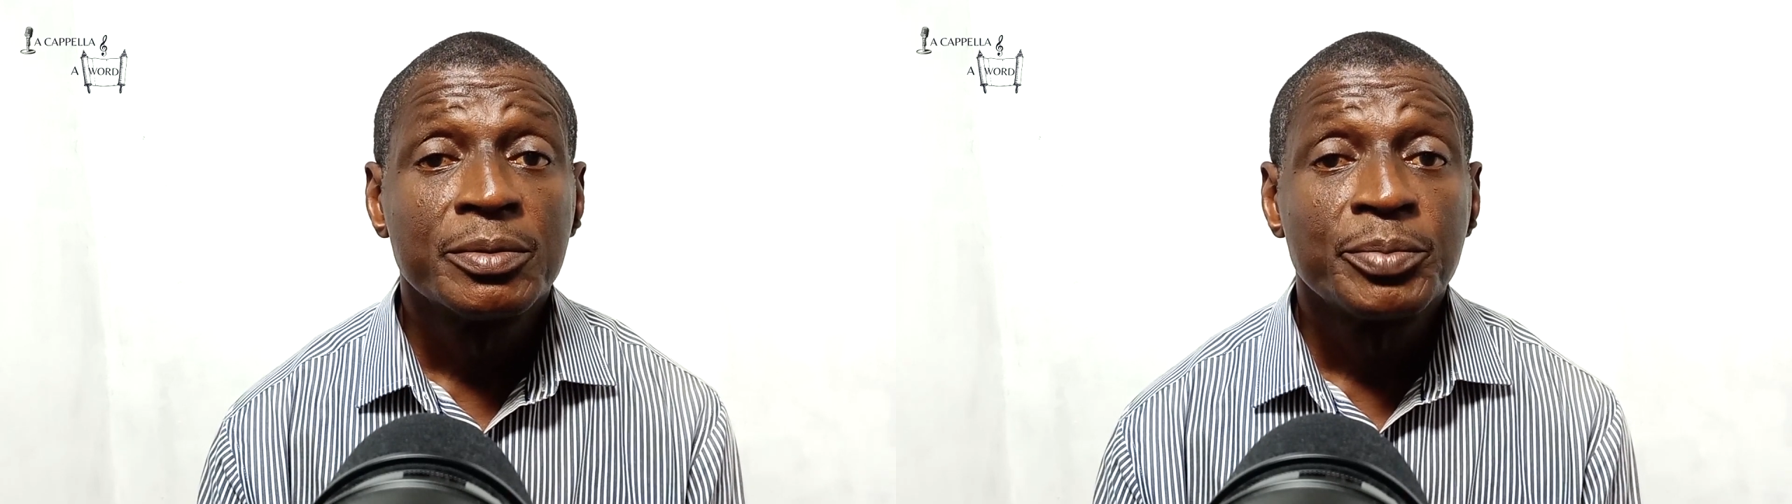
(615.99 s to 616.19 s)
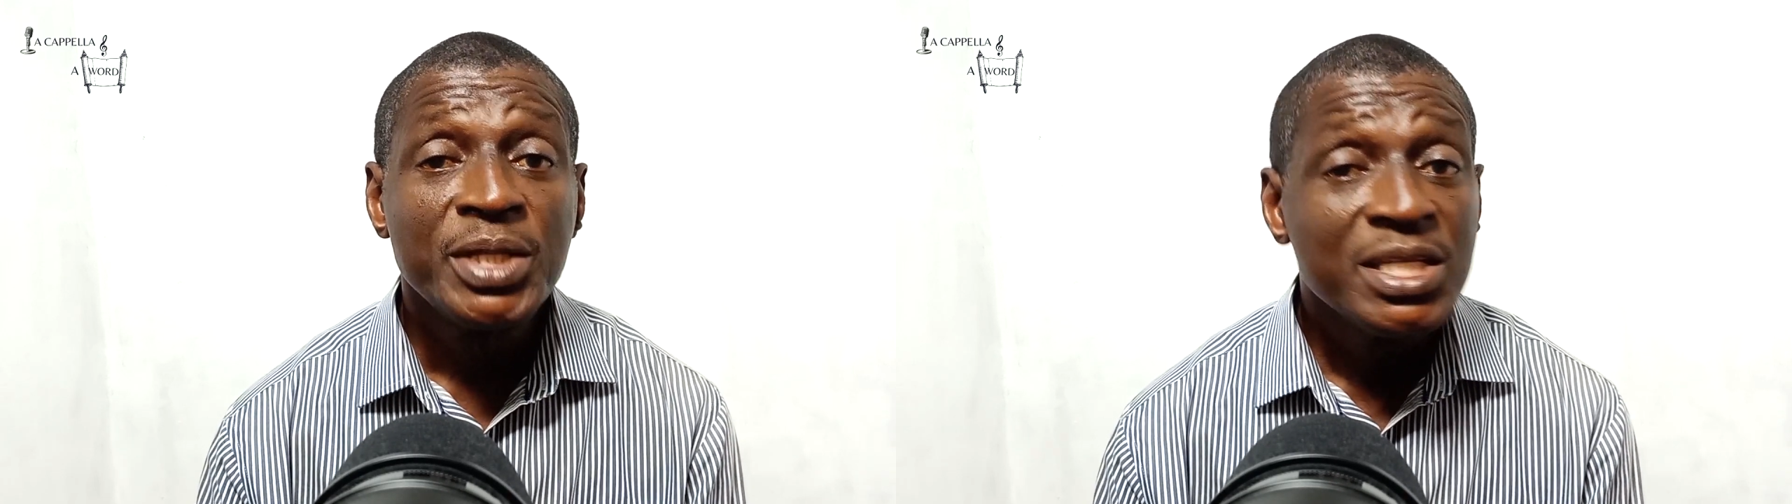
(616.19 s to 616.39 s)

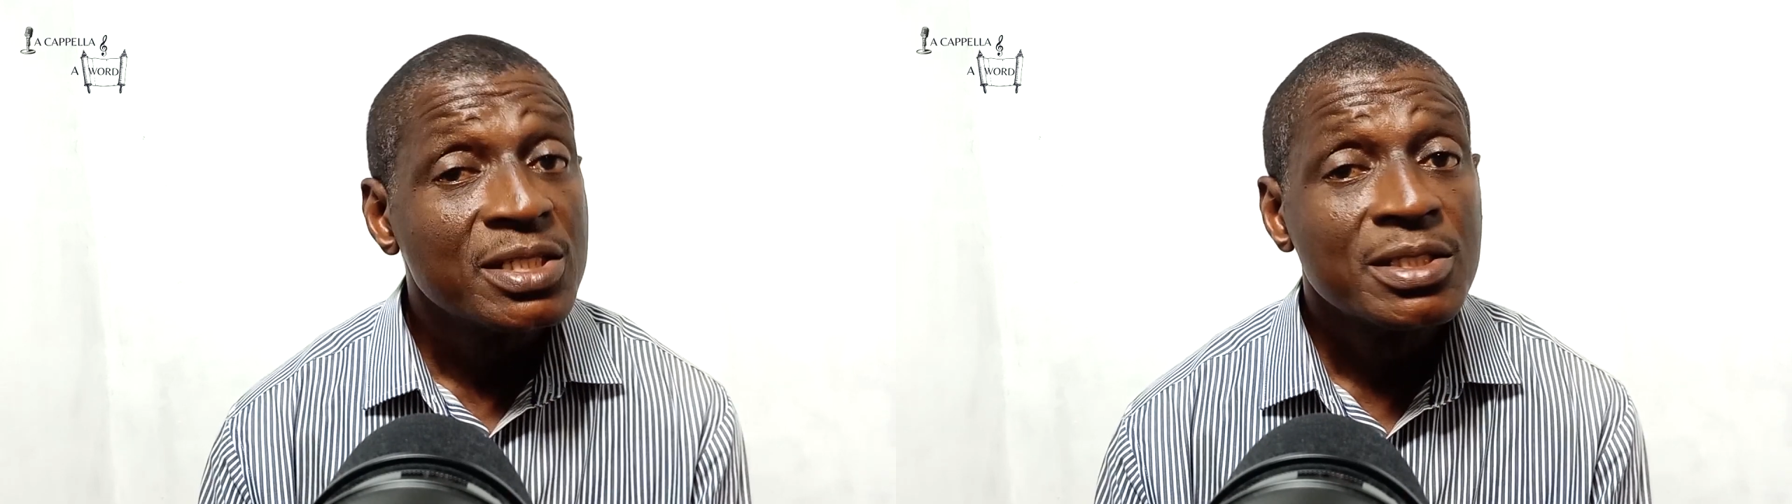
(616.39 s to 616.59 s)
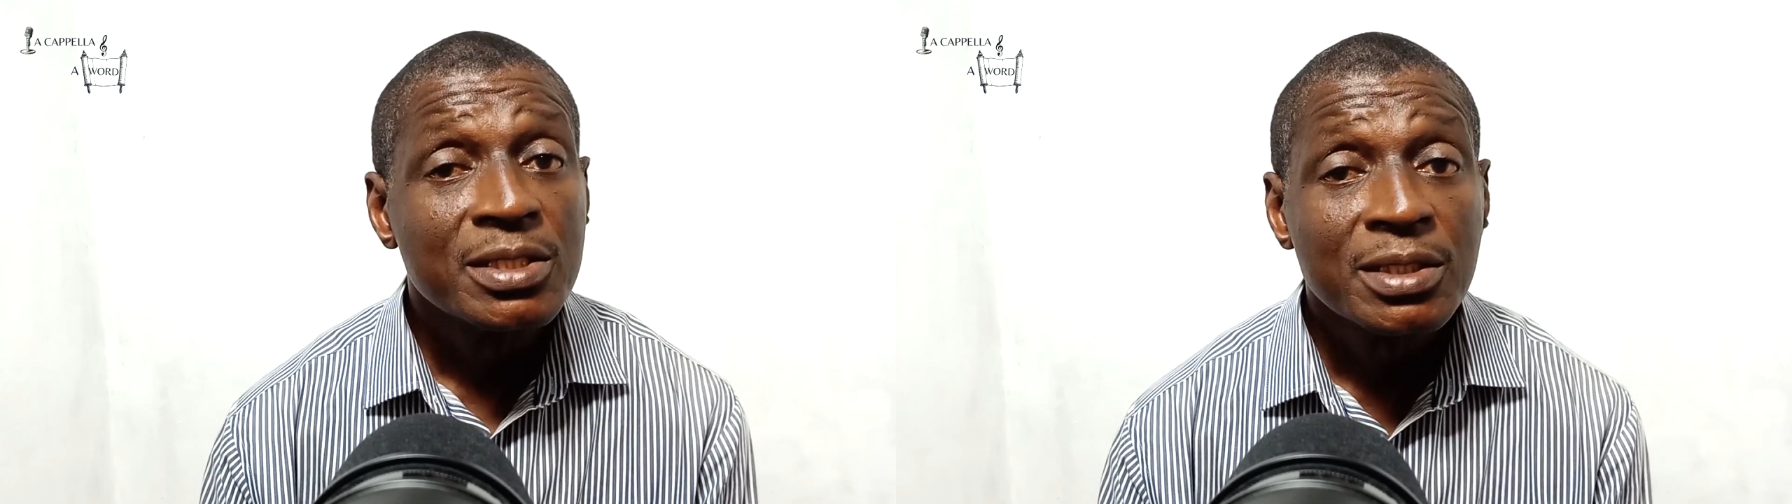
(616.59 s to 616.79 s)

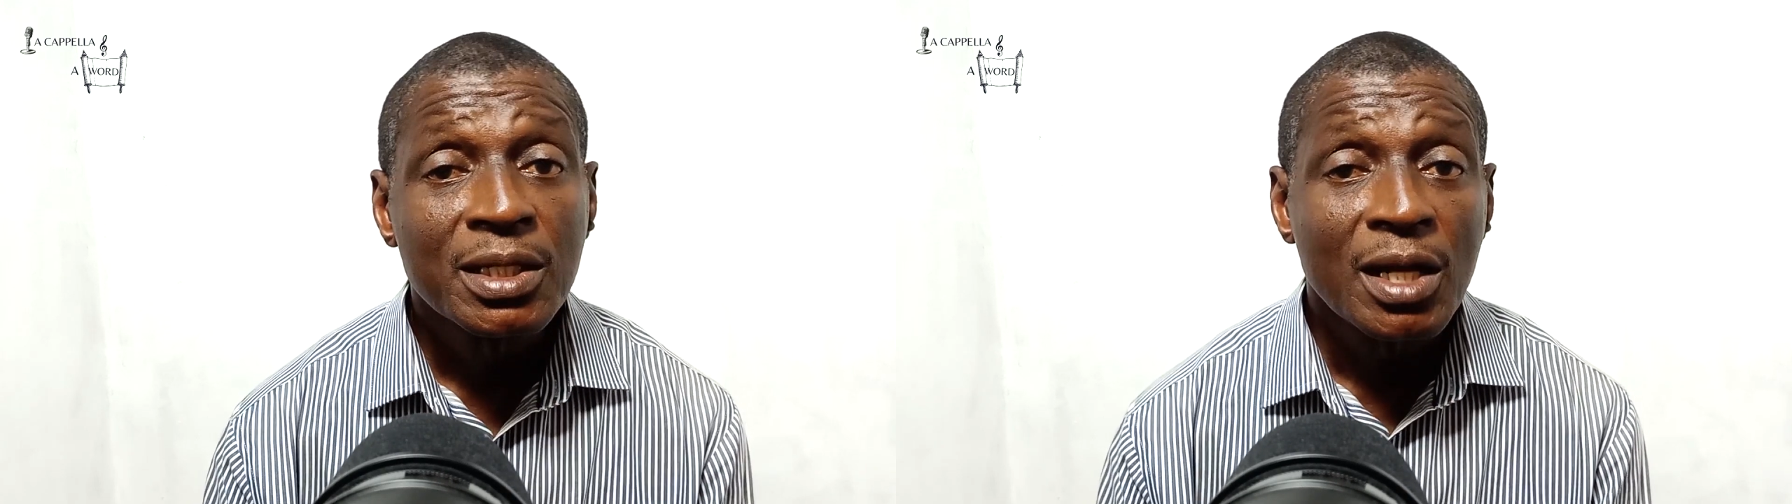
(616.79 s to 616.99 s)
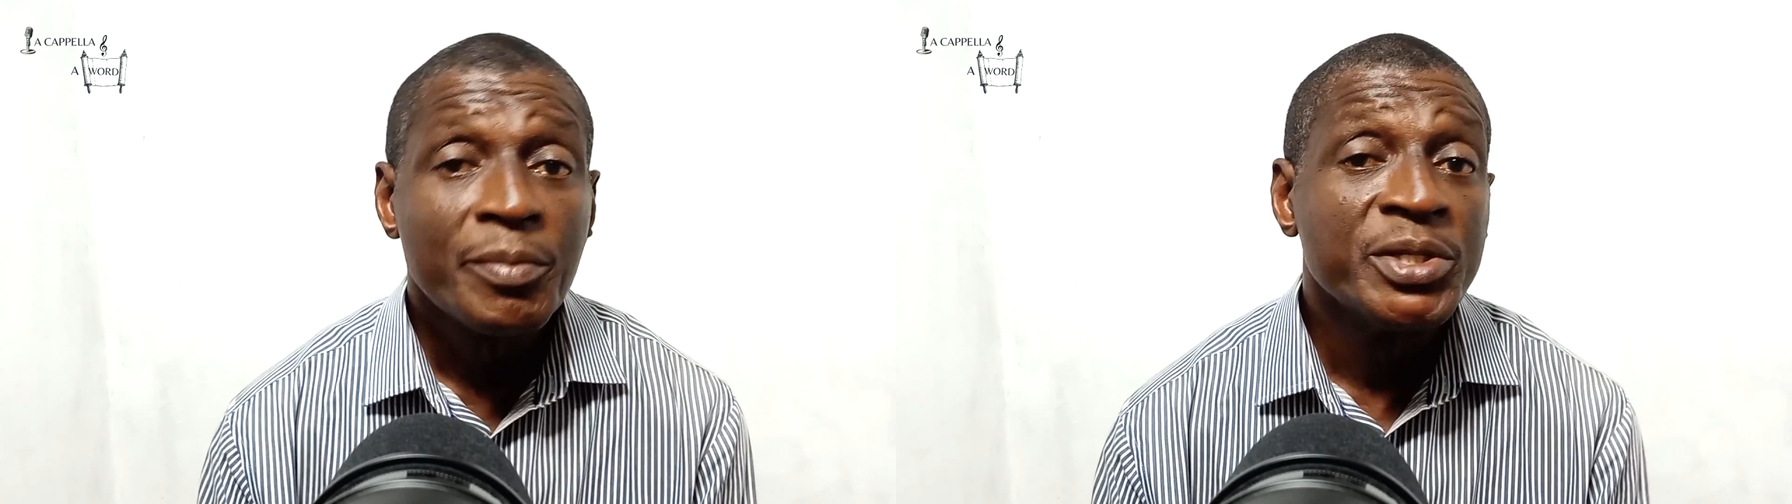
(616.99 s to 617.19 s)
please
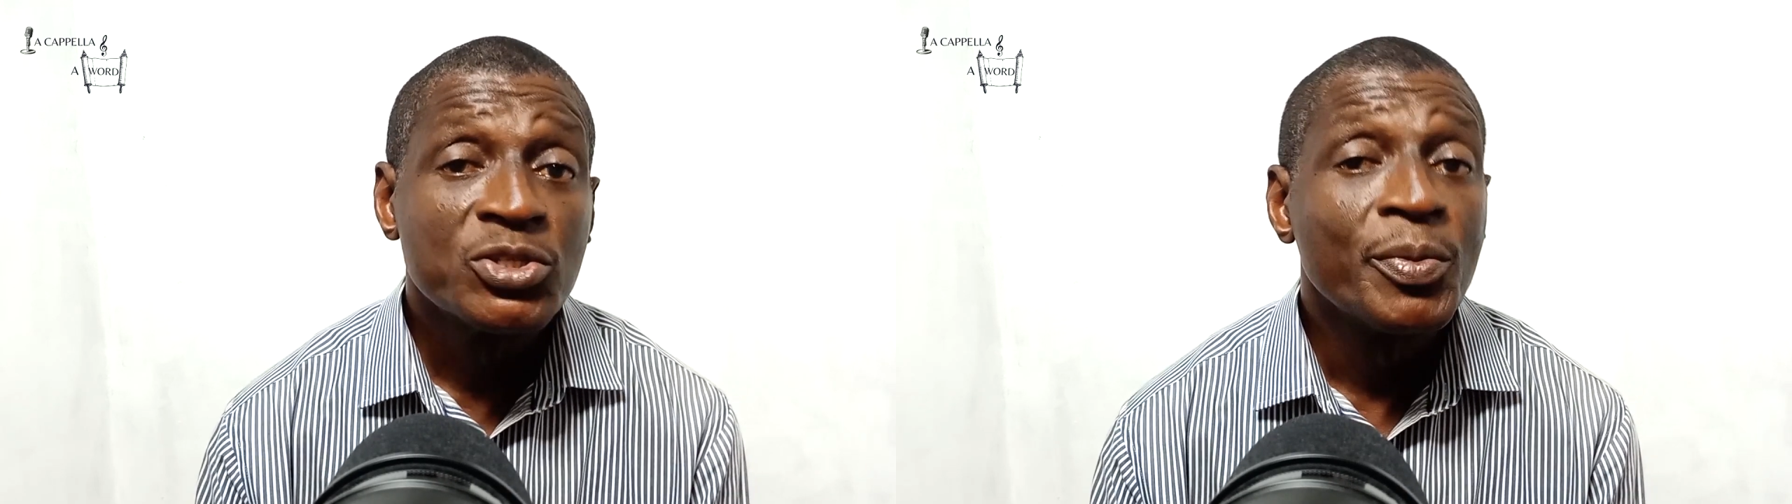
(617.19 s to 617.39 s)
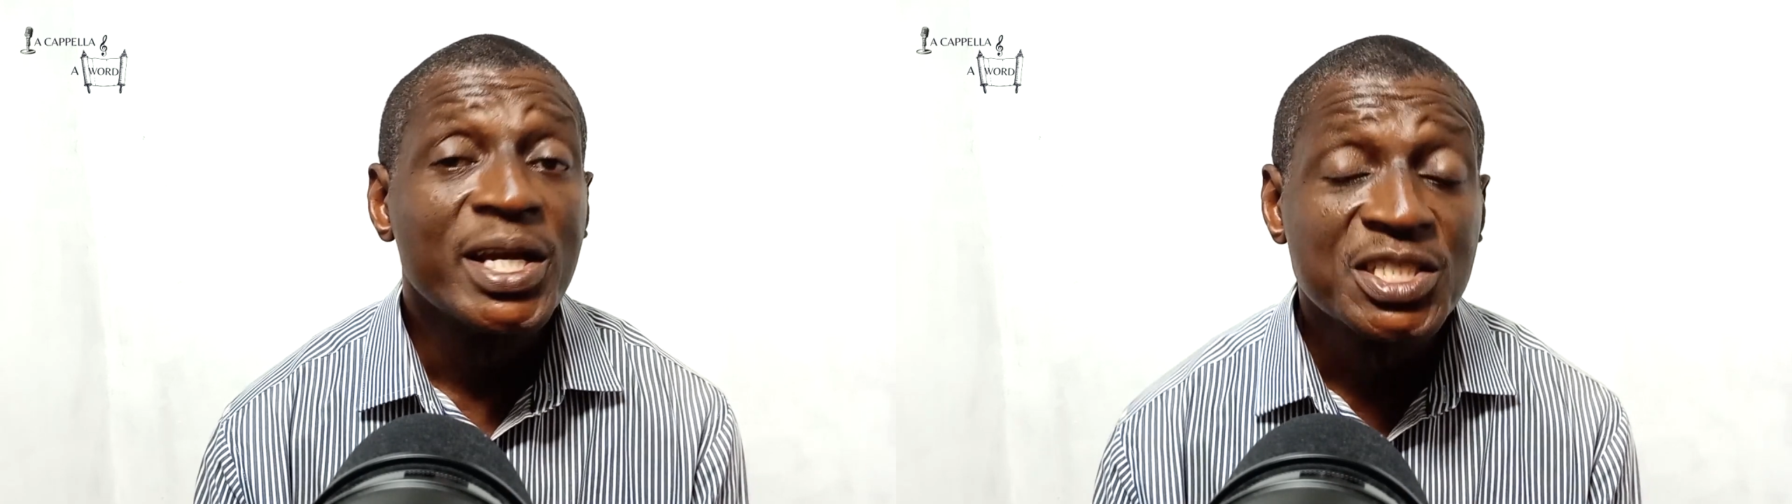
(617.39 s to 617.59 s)
come into my